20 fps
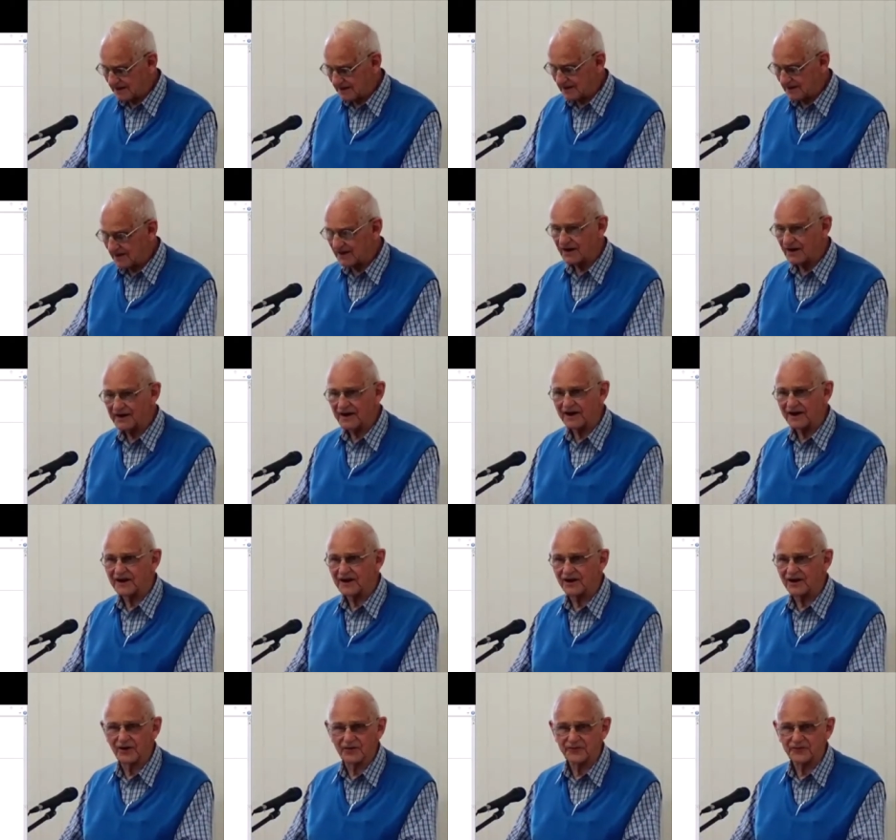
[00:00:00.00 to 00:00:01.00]
I don't know
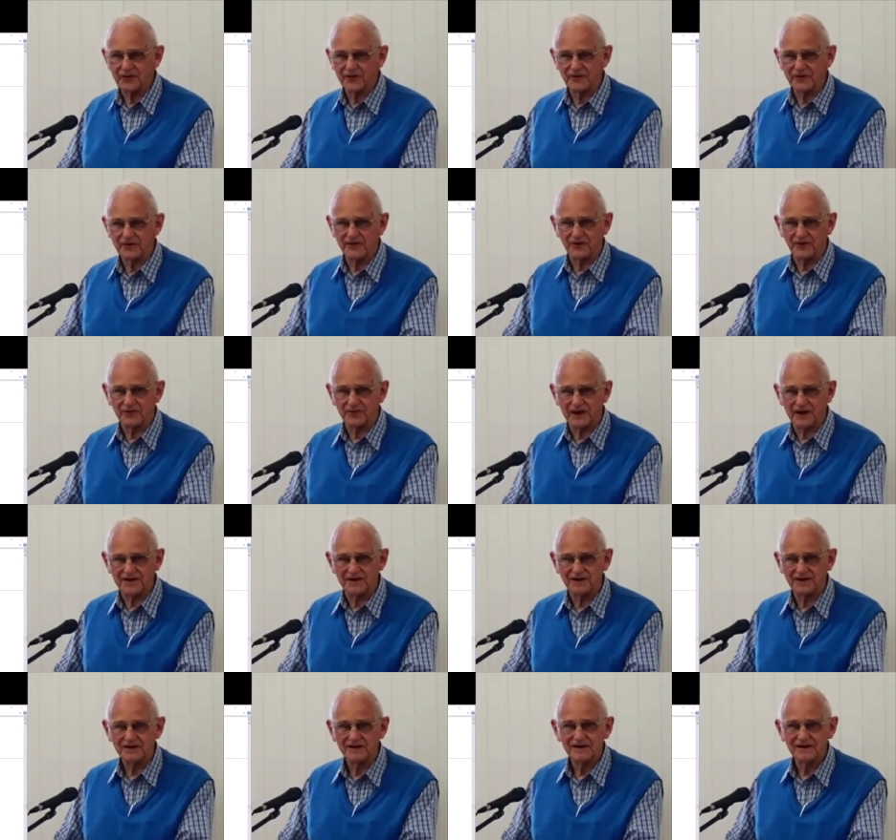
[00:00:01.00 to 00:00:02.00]
if you've ever read
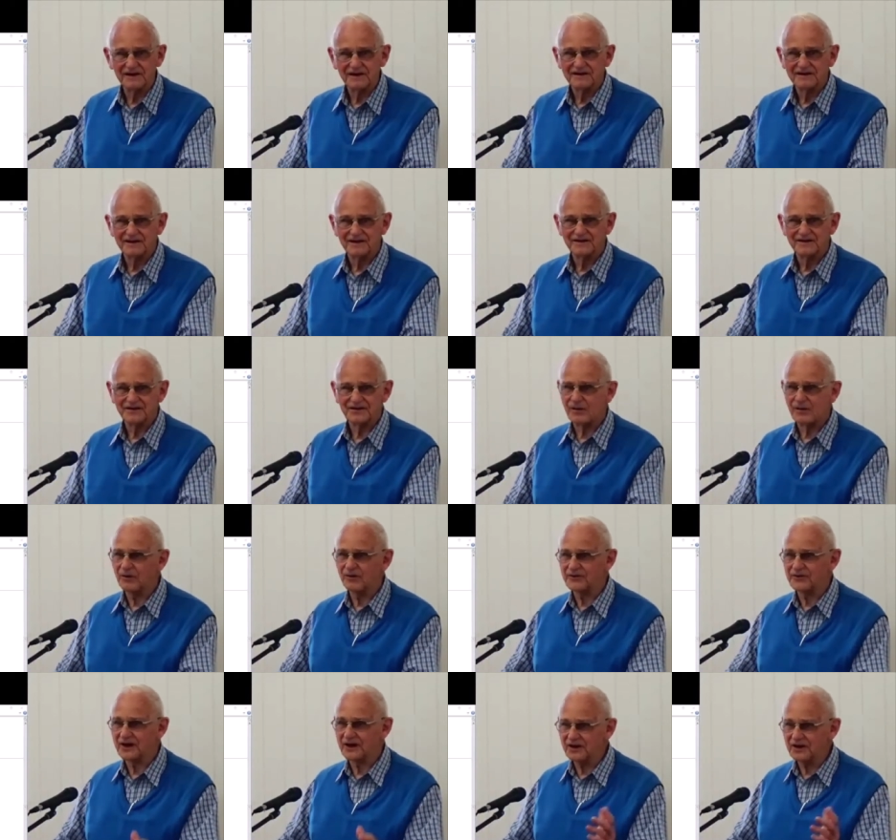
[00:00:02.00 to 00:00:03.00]
some of the
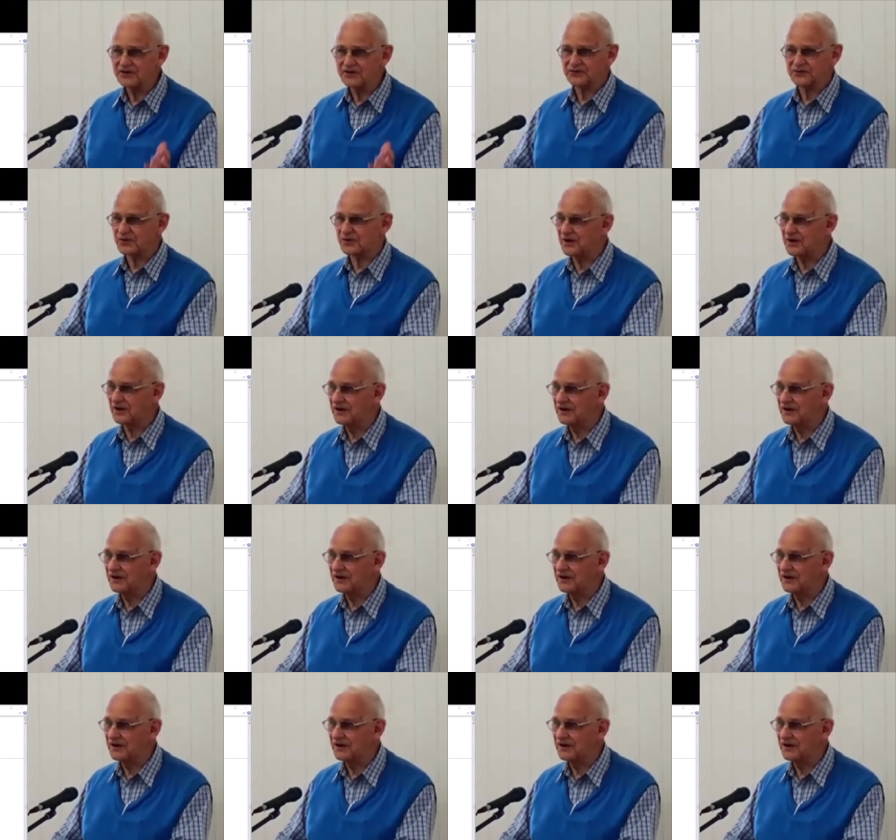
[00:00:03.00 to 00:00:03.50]
history